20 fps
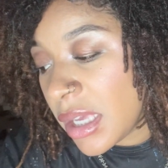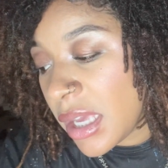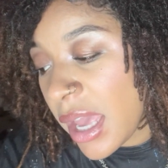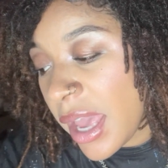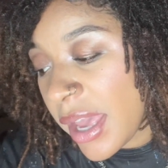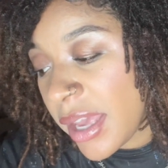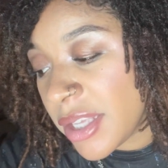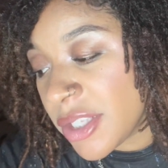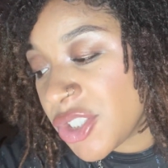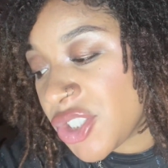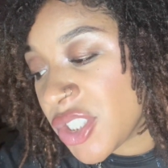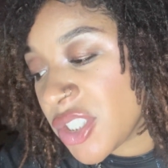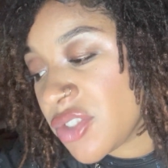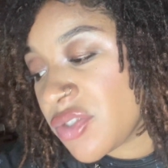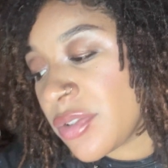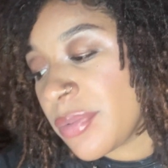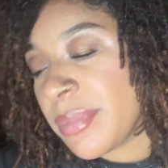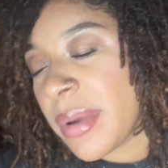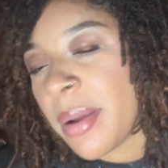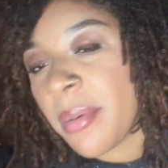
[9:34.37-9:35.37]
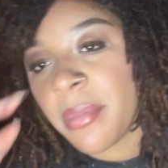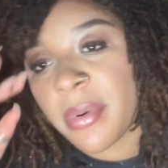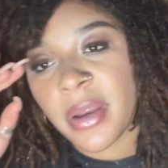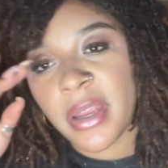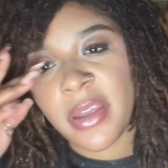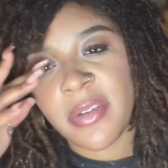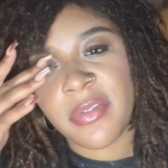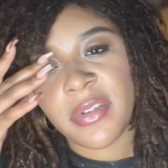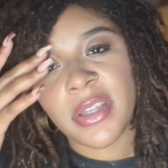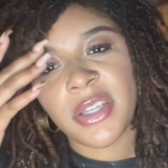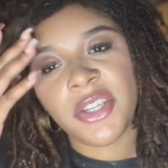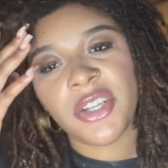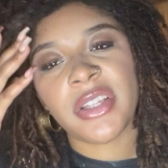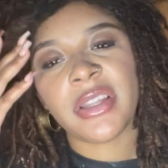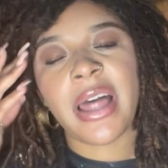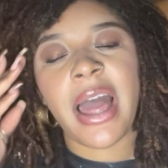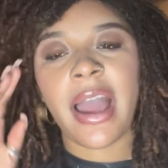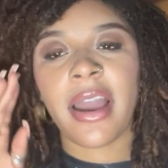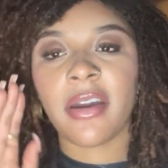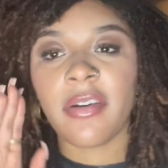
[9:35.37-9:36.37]
And just remember, even in your
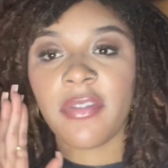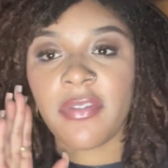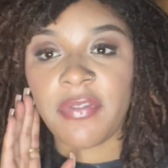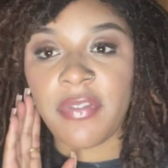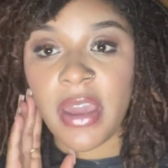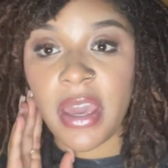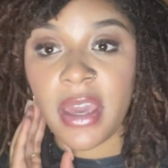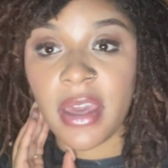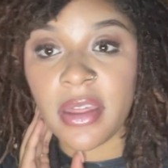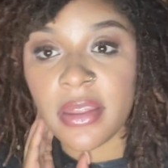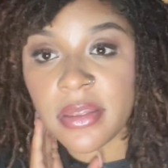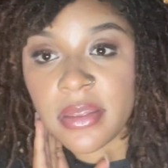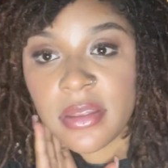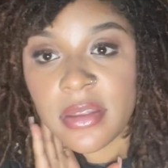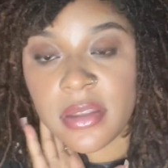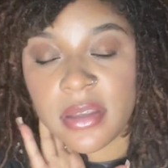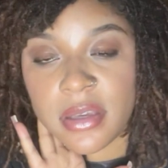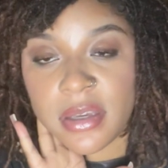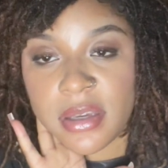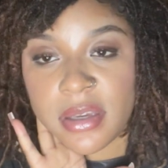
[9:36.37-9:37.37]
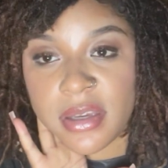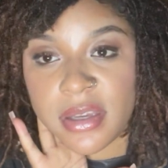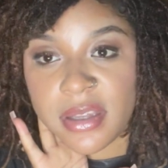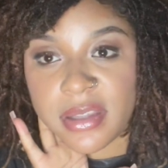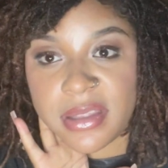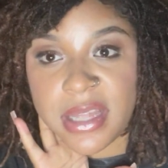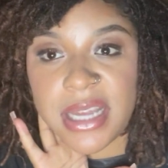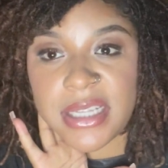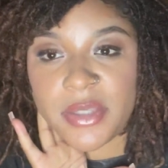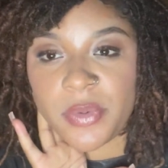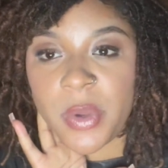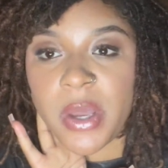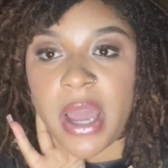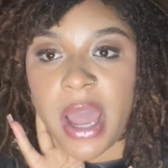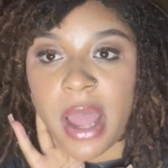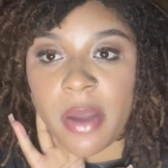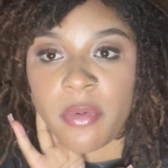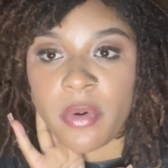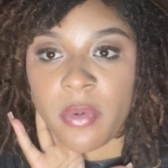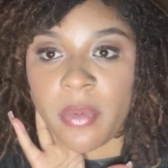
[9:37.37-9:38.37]
lack of faith, that's when
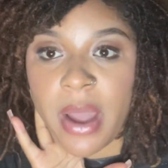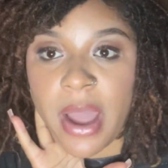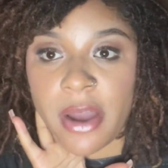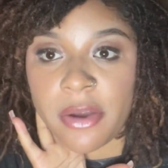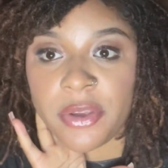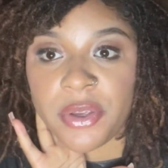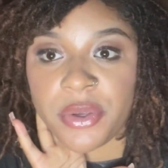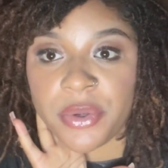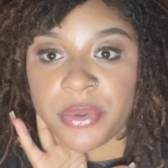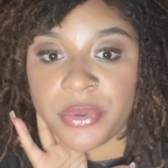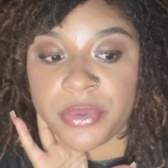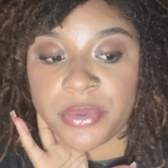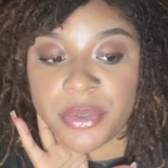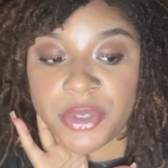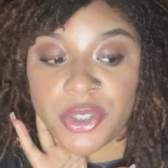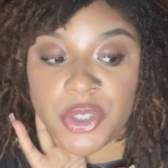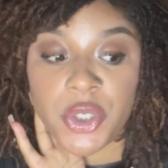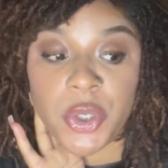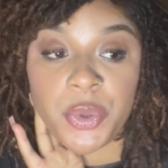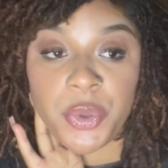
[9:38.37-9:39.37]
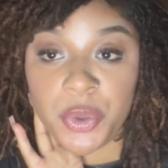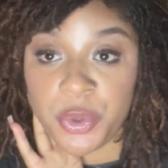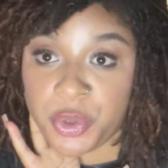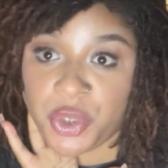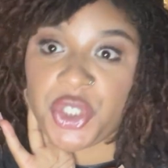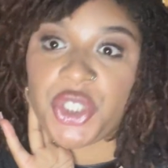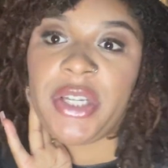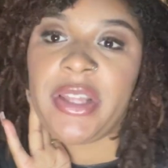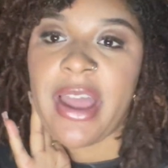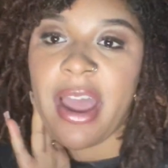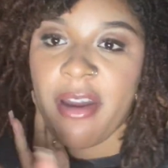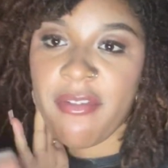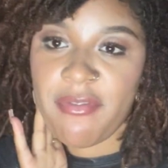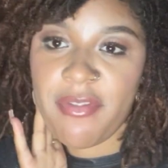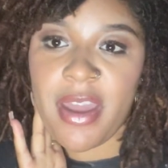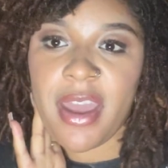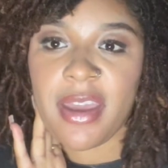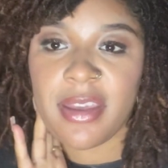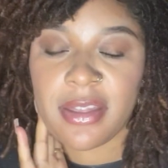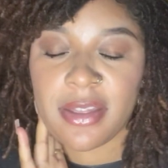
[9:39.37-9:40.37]
God will wow you. So you should have
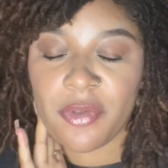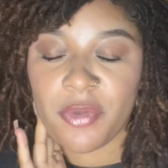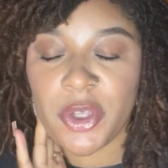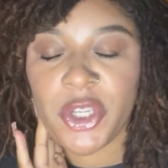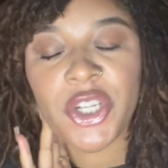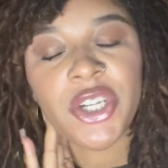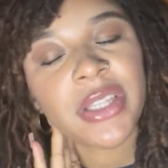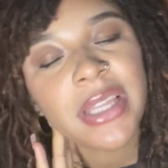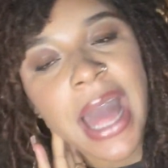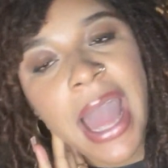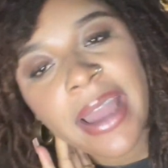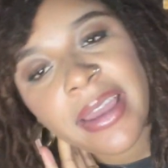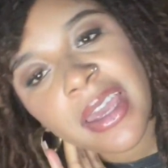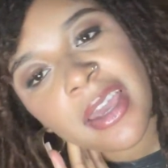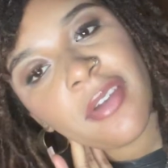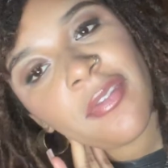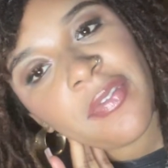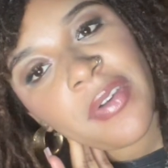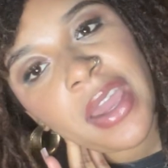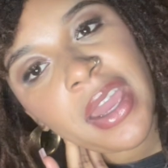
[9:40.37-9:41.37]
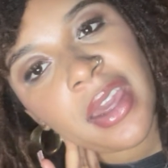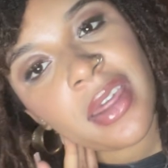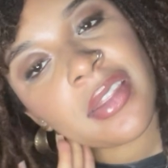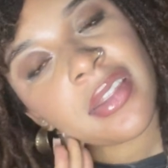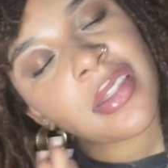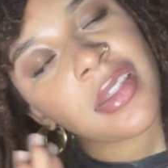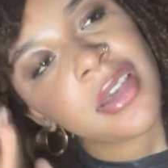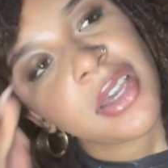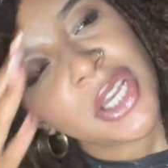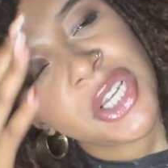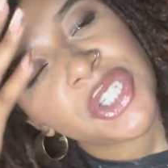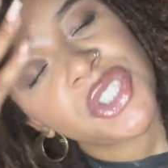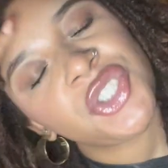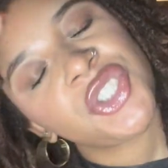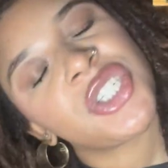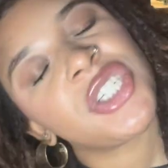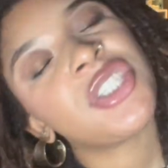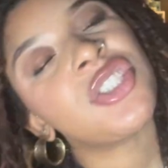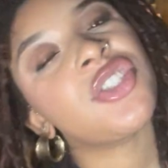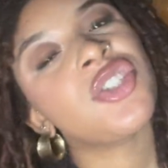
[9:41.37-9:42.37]
faith. When you're lacking faith,
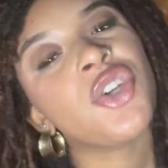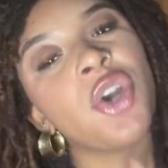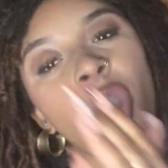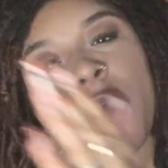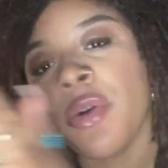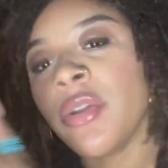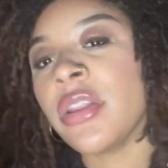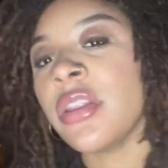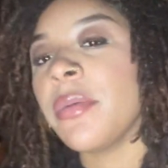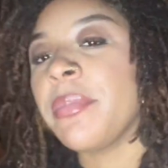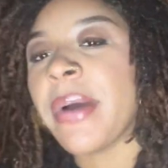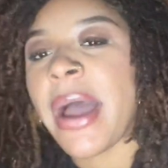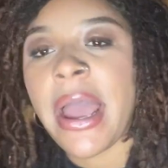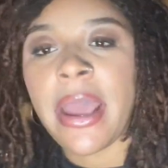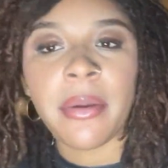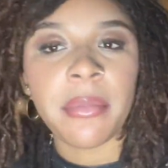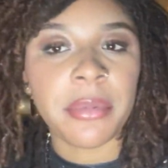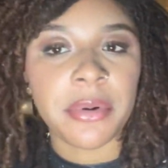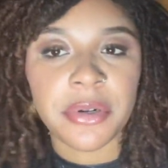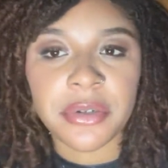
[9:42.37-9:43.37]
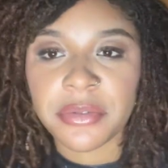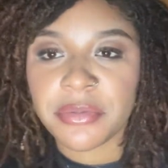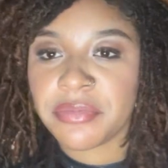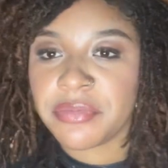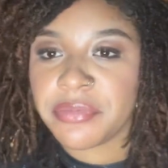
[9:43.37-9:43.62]
just go to the Bible.